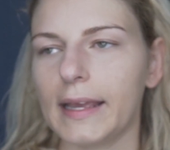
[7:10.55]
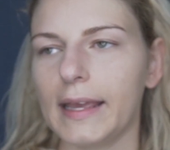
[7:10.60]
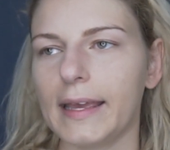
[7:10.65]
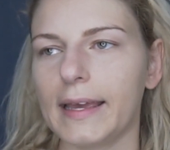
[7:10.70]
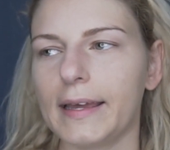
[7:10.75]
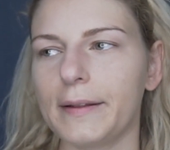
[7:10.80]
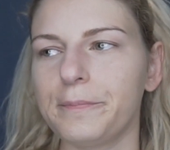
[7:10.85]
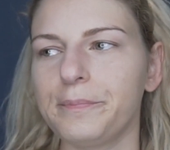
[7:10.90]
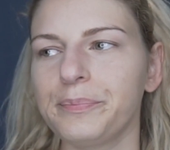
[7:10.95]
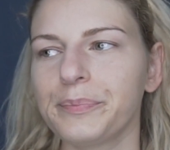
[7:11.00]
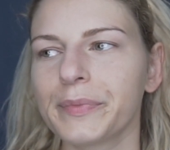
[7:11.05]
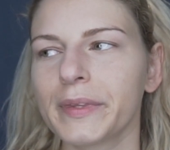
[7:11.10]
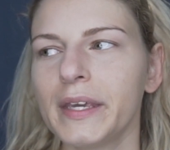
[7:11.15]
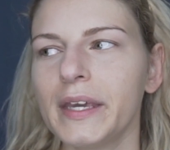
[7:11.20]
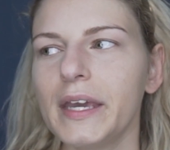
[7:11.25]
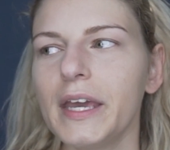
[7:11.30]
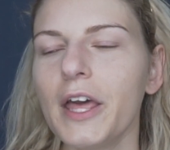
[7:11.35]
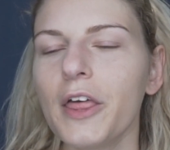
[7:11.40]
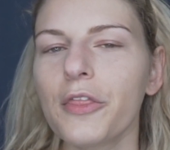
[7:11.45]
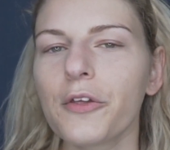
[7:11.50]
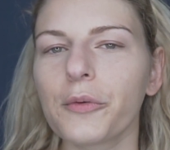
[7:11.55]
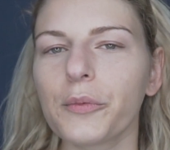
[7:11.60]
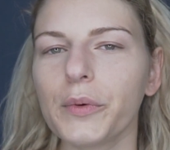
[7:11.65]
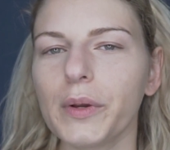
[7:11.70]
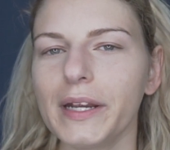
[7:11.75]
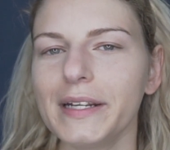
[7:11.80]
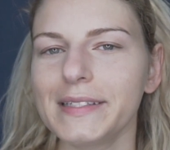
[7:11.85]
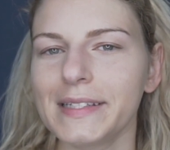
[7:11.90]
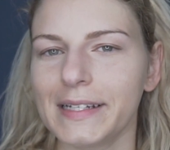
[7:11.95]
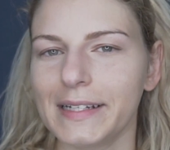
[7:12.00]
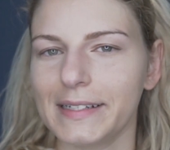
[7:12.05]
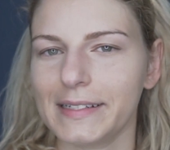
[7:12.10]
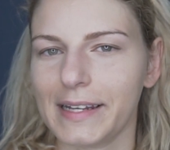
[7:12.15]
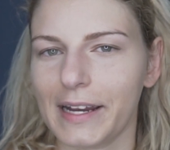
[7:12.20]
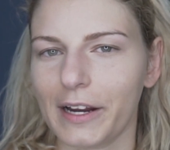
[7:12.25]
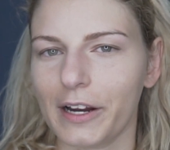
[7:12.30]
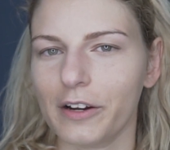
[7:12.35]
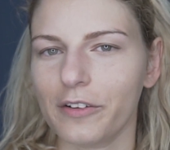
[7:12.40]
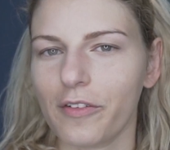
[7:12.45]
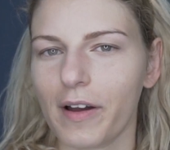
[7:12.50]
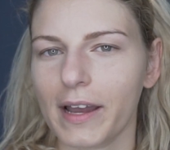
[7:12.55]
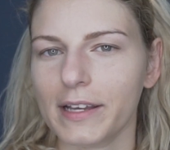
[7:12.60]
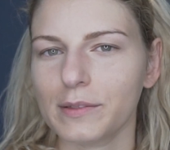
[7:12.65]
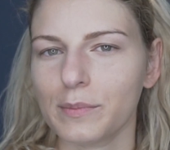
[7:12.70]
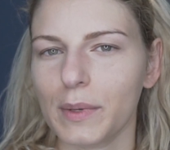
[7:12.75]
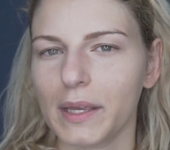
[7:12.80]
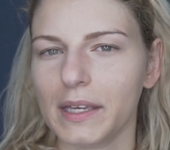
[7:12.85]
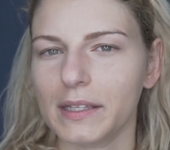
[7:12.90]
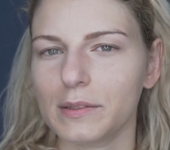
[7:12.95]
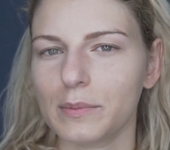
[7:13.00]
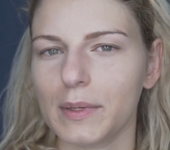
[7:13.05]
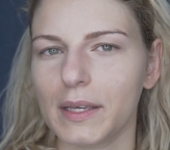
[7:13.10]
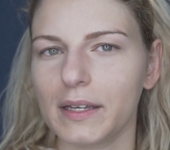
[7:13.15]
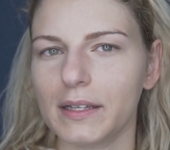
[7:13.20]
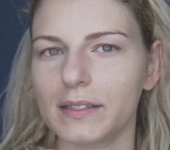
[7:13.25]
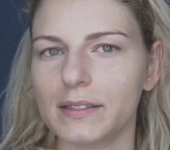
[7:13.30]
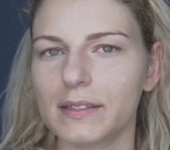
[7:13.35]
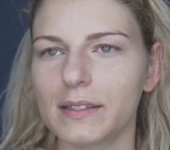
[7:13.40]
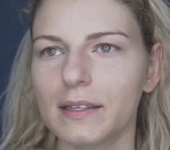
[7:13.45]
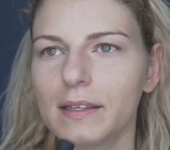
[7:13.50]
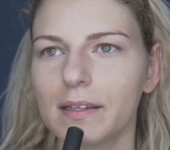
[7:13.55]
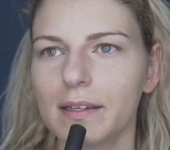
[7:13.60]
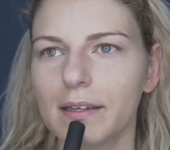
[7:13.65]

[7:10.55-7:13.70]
And the reason it terrifies me is because